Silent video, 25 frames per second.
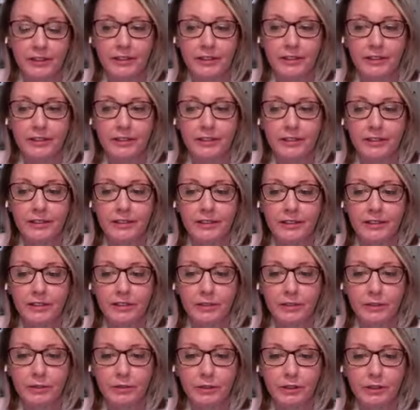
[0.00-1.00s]
these
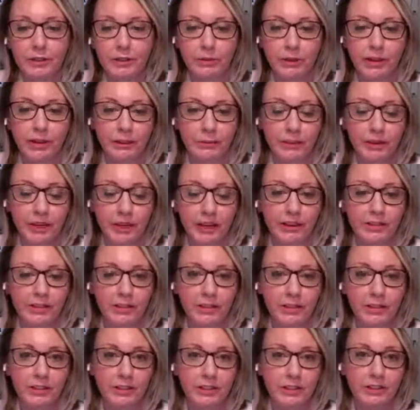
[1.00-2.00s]
principles of
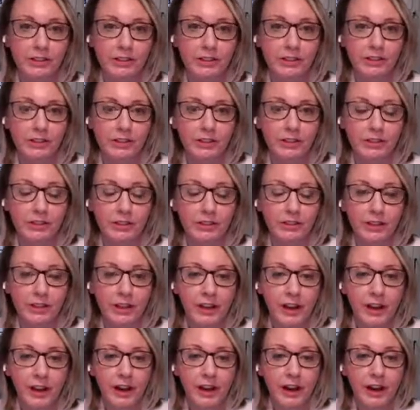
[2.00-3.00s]
science to
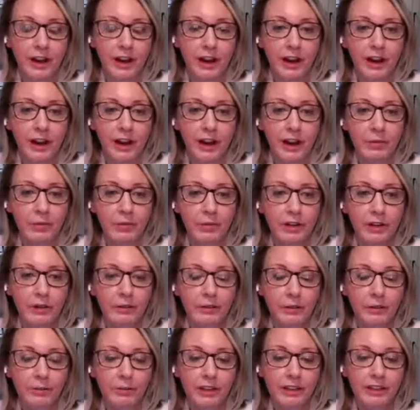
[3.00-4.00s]
address behavioral
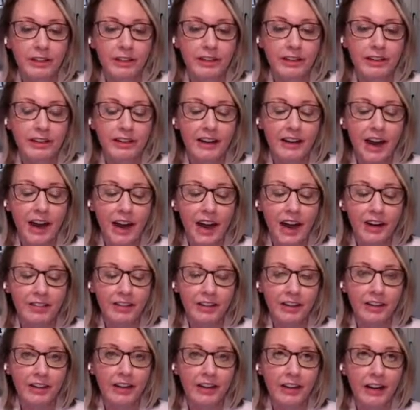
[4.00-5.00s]
concerns,
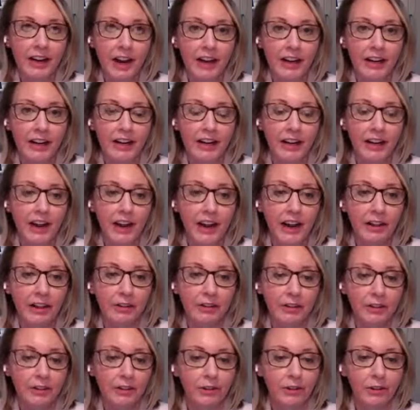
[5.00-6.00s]
we really
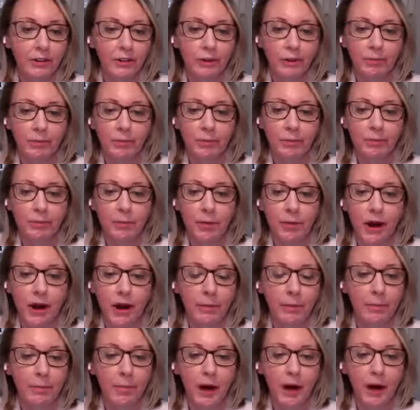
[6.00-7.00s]
didn't have a
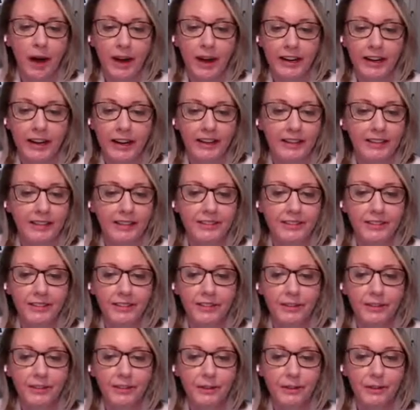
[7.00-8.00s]
guiding
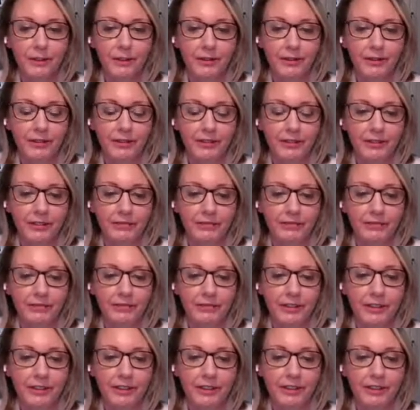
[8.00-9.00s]
ethical
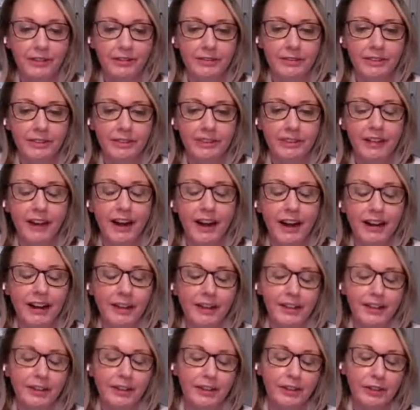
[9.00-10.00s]
body to
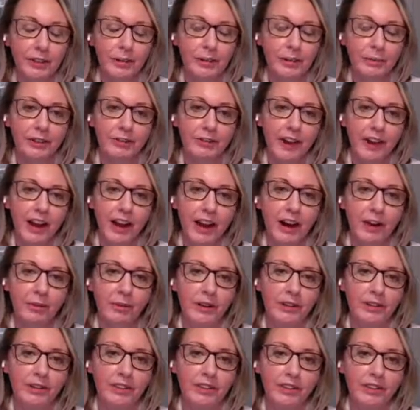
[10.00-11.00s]

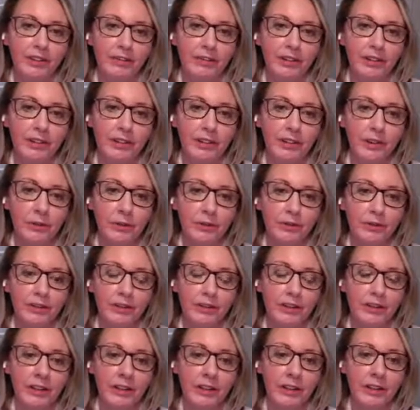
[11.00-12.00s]
guide us in terms
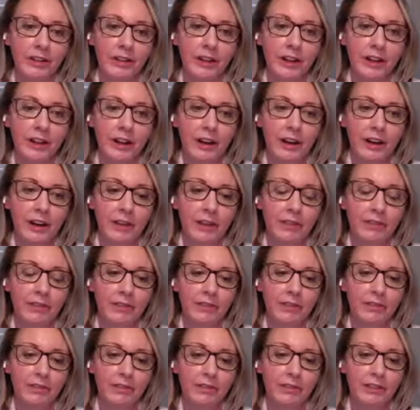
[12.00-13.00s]
of how we
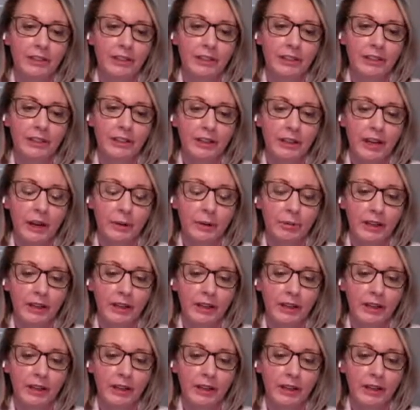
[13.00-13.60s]
deliver those